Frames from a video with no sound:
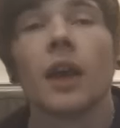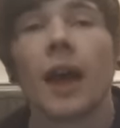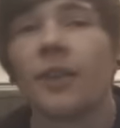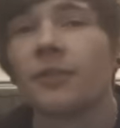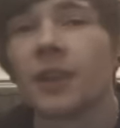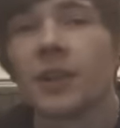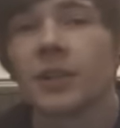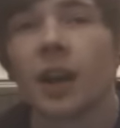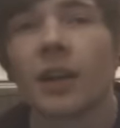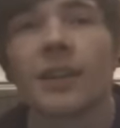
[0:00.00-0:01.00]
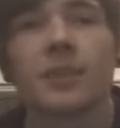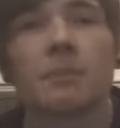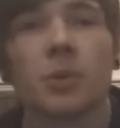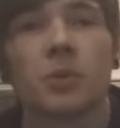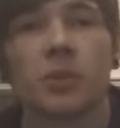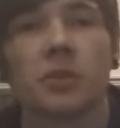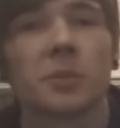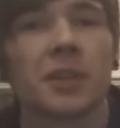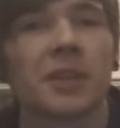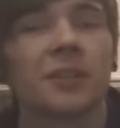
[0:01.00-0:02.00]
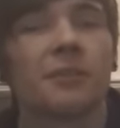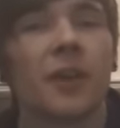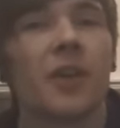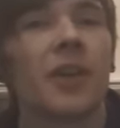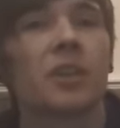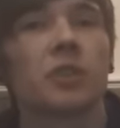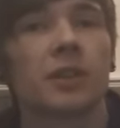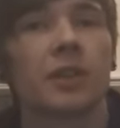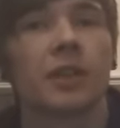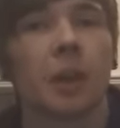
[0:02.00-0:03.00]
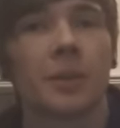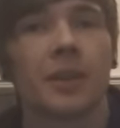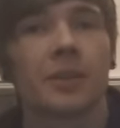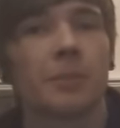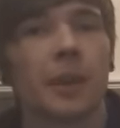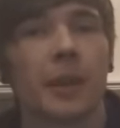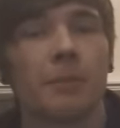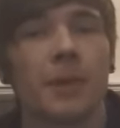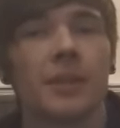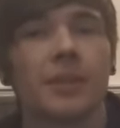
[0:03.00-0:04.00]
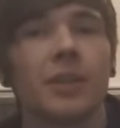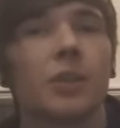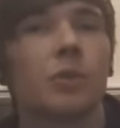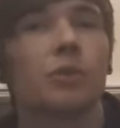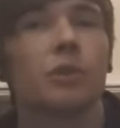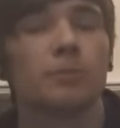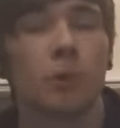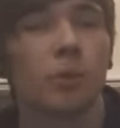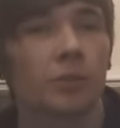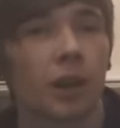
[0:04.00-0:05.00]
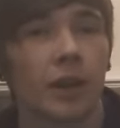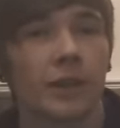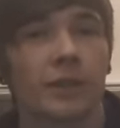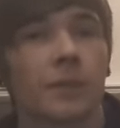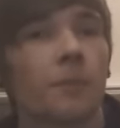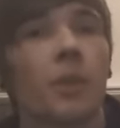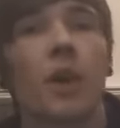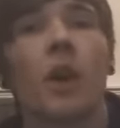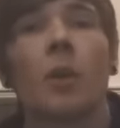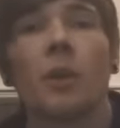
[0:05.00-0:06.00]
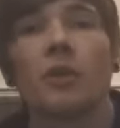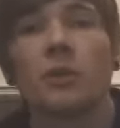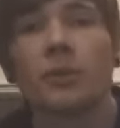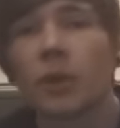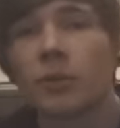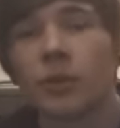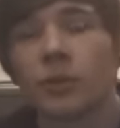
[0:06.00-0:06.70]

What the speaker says: And the first card is a Moongus, which has a very interesting coming into play ability called Spore Prize. When you evolve your